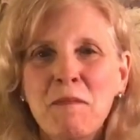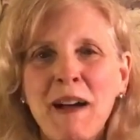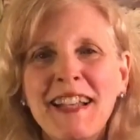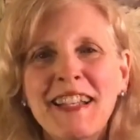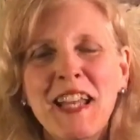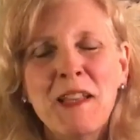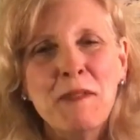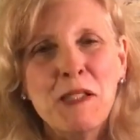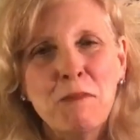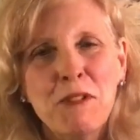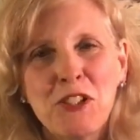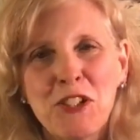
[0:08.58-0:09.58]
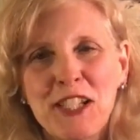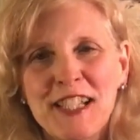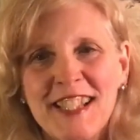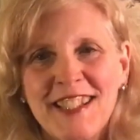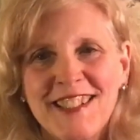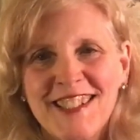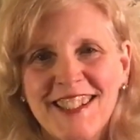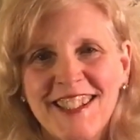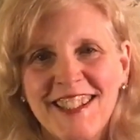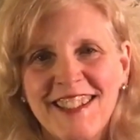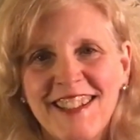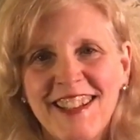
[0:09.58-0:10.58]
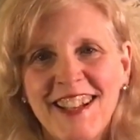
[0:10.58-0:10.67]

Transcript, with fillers: My name is Patrice Hensley,